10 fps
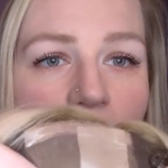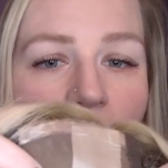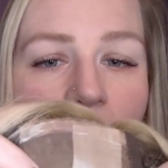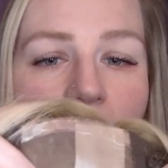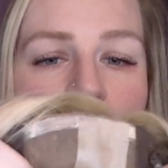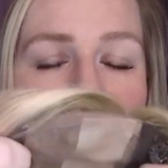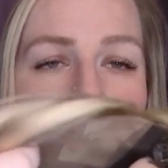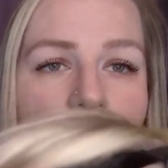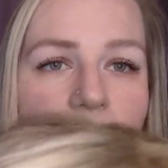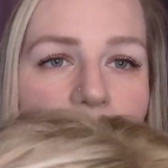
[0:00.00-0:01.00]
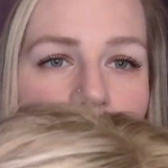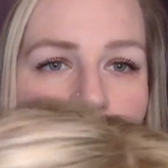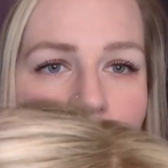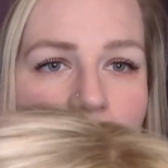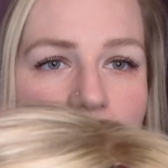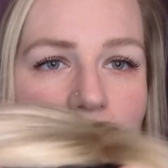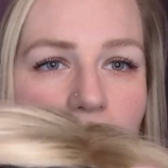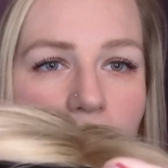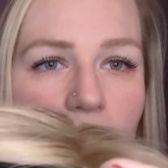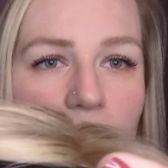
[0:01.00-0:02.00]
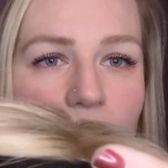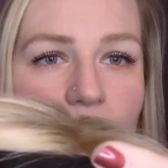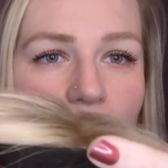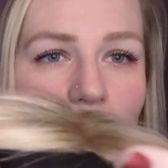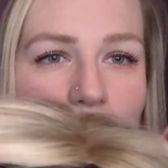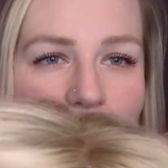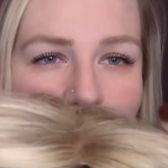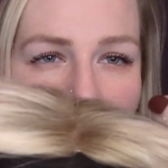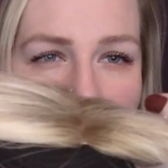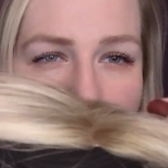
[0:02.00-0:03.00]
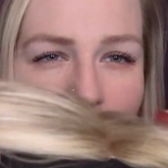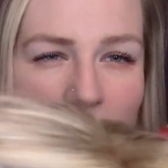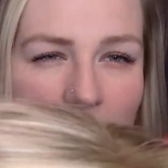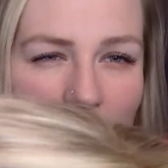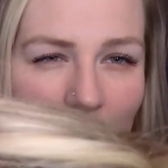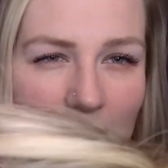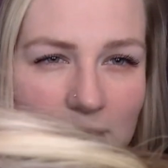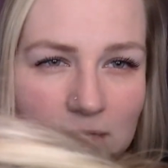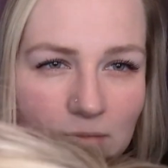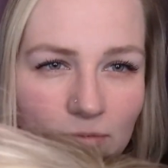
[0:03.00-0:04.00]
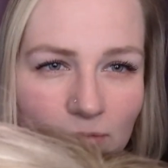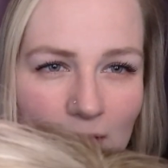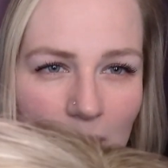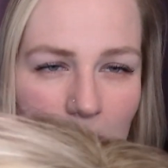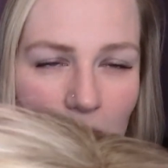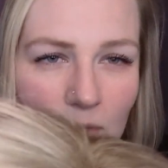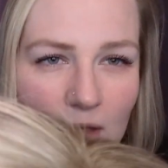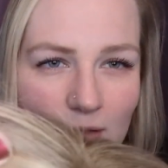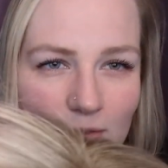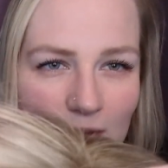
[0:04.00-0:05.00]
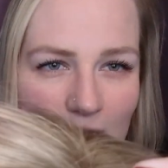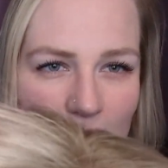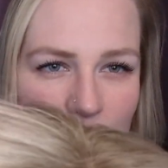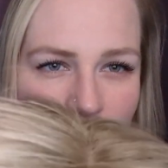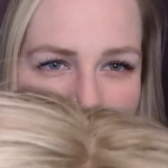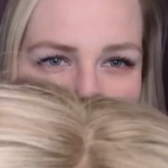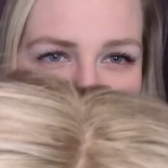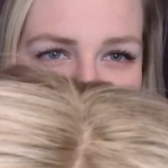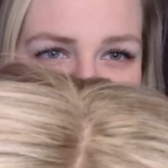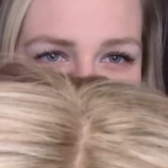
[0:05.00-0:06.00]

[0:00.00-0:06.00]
And right here, because it's a monofilament top that's nice and flat, we don't have any extra silk in